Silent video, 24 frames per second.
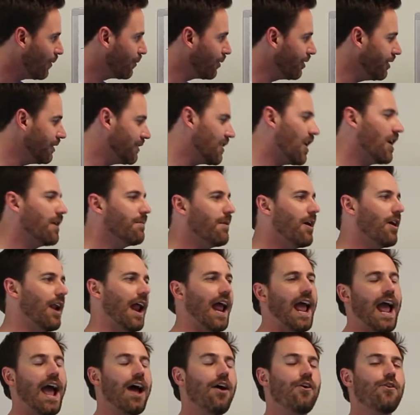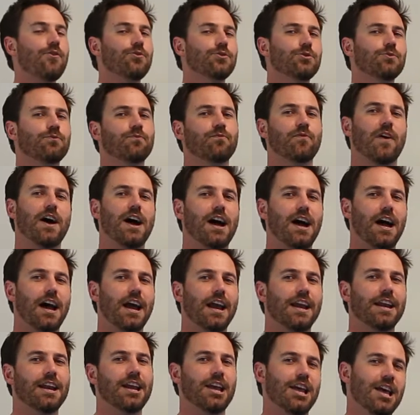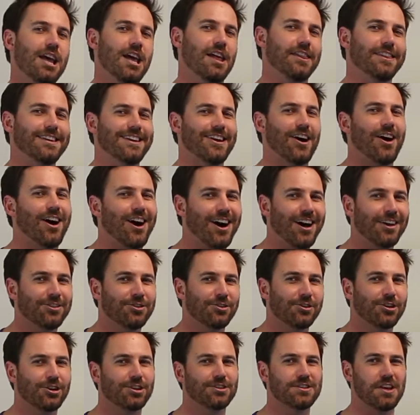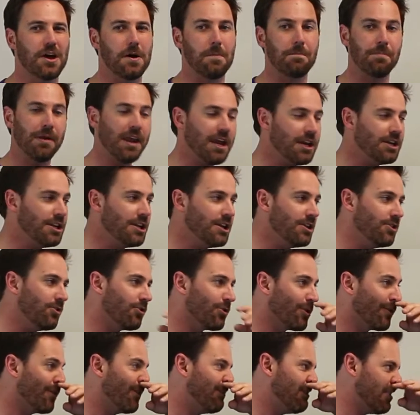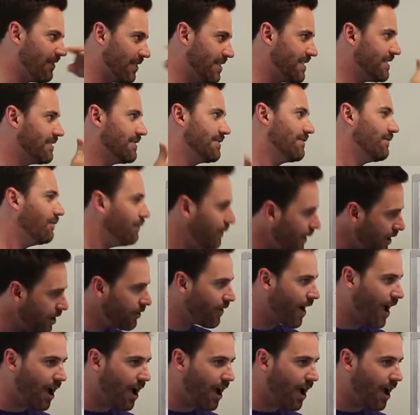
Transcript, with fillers: we're going to talk about how to find the author's opinion or to figure